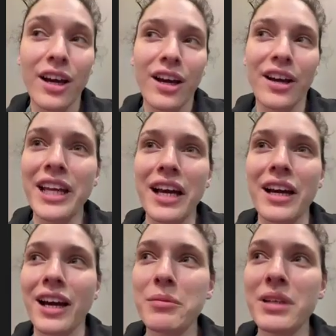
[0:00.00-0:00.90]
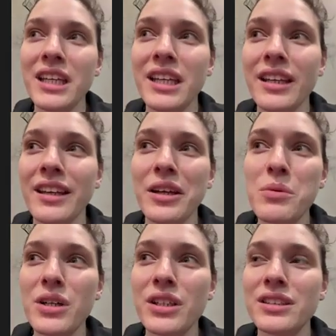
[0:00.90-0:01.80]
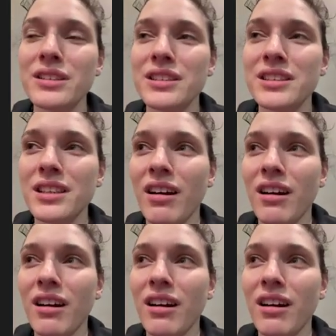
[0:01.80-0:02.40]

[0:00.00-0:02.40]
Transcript: Yeah, I mean, it was